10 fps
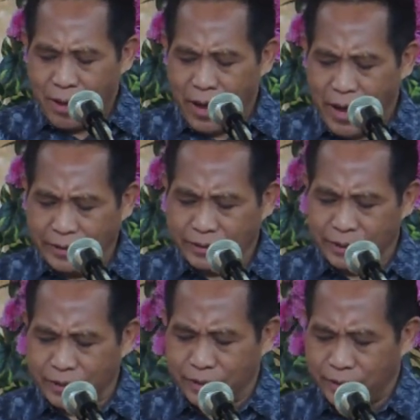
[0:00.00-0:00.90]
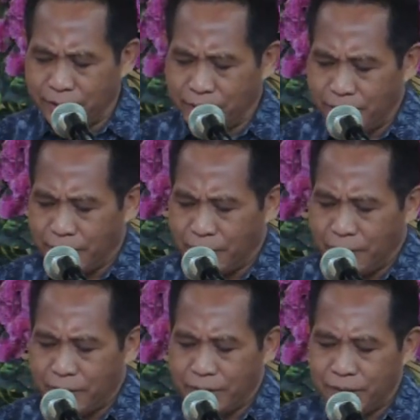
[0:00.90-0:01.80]
And
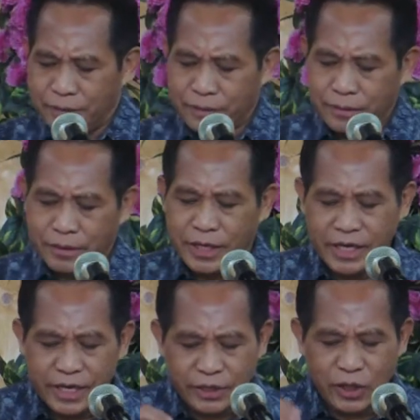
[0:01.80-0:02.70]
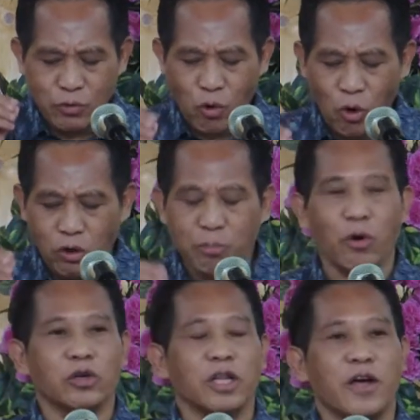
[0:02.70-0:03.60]
he is a role
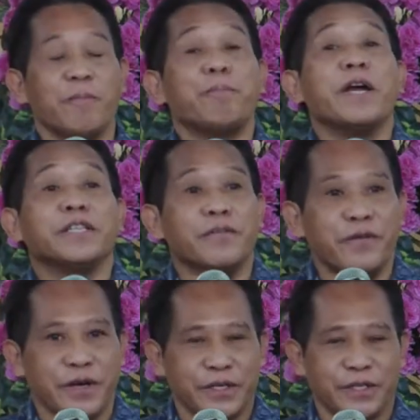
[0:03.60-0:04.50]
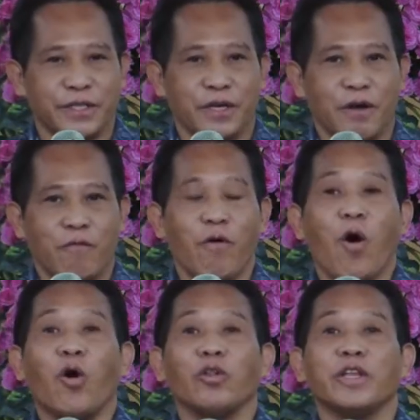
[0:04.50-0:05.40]
model of perseverance for
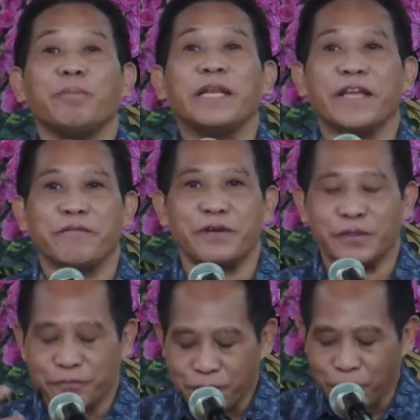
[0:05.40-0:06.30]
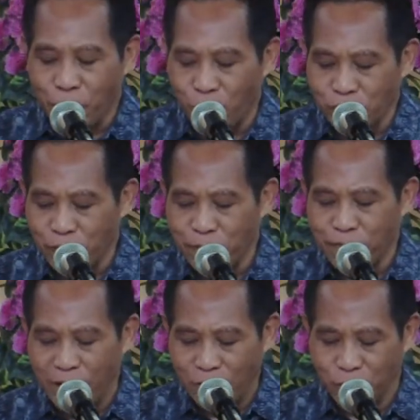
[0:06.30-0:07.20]
all the believers, for all the
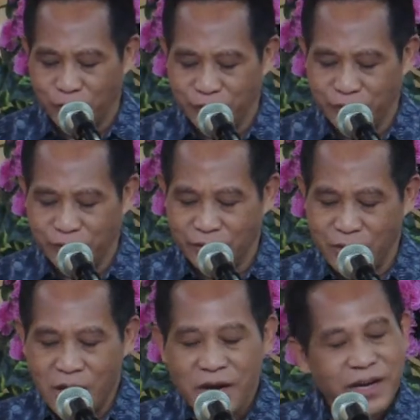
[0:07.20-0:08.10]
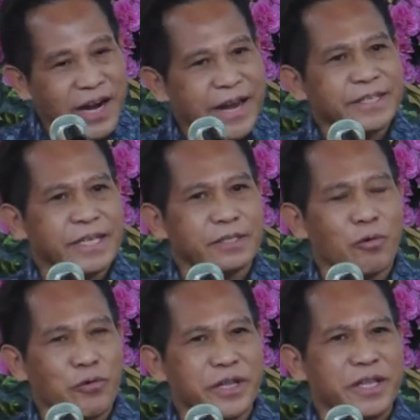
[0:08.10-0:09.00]
followers. Christ
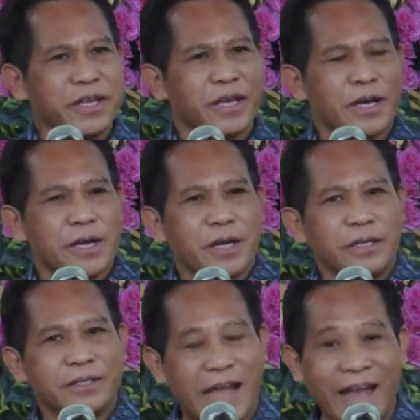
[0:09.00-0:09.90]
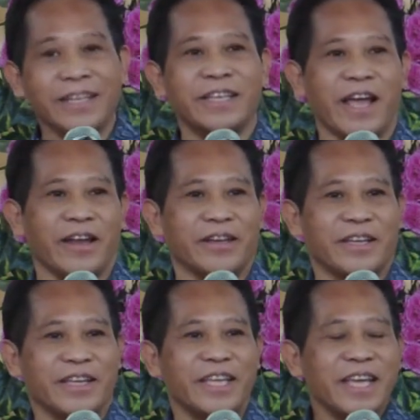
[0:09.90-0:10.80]
has already done that.
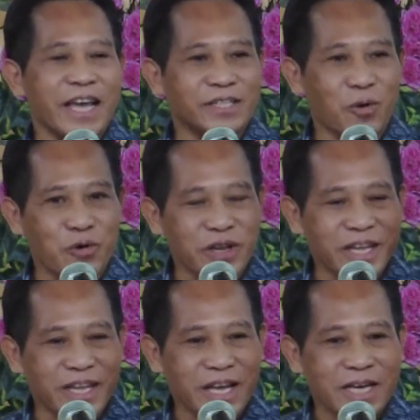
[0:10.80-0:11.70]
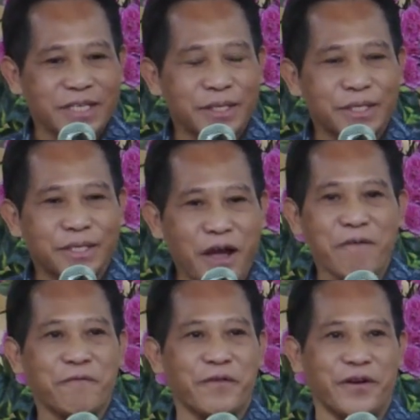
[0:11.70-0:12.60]
He has already
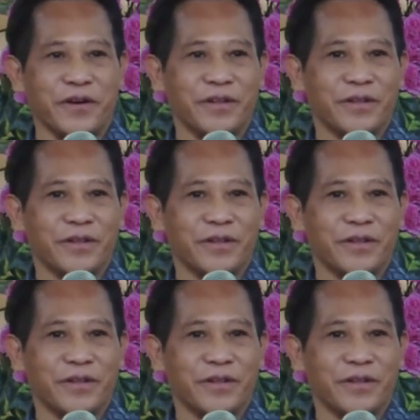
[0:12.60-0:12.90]
suffered.